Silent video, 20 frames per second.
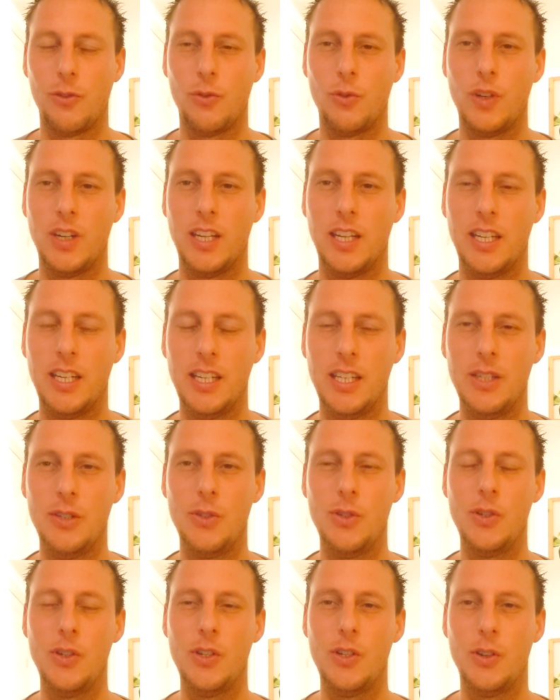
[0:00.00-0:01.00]
to
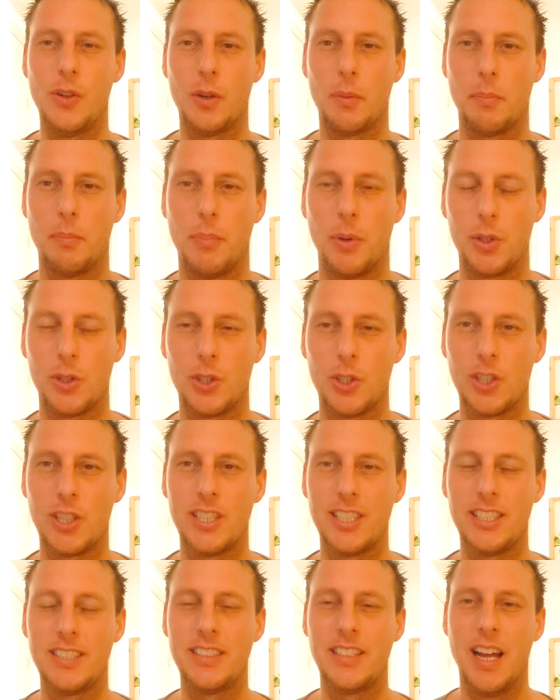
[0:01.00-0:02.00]
heal your
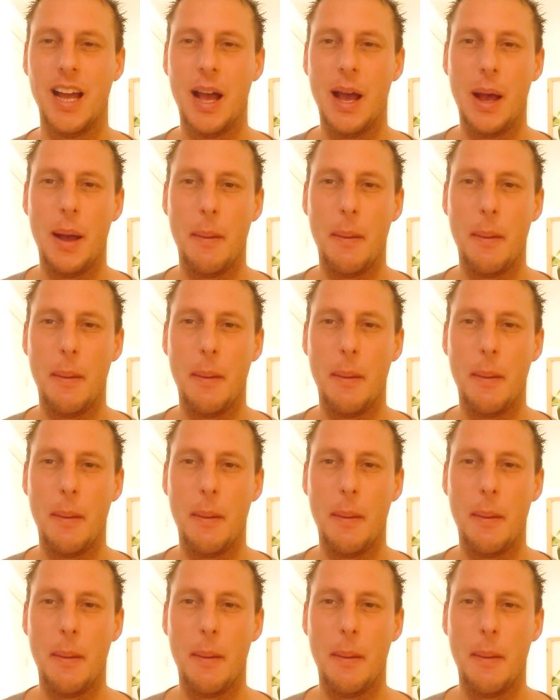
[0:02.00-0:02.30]
burden